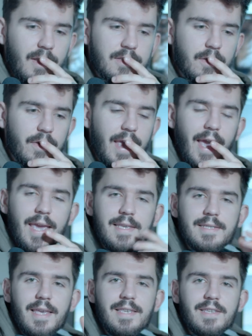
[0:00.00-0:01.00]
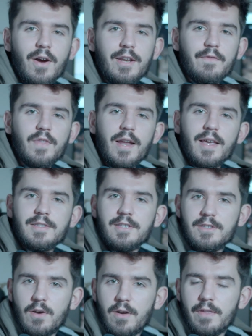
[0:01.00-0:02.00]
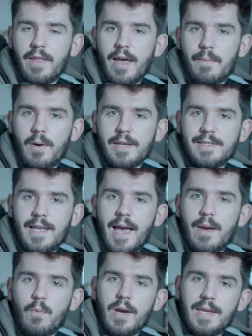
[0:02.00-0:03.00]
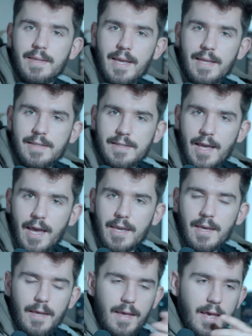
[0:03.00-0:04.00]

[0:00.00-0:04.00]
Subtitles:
So yeah, he's kind of done us a solid there by saying what he did say,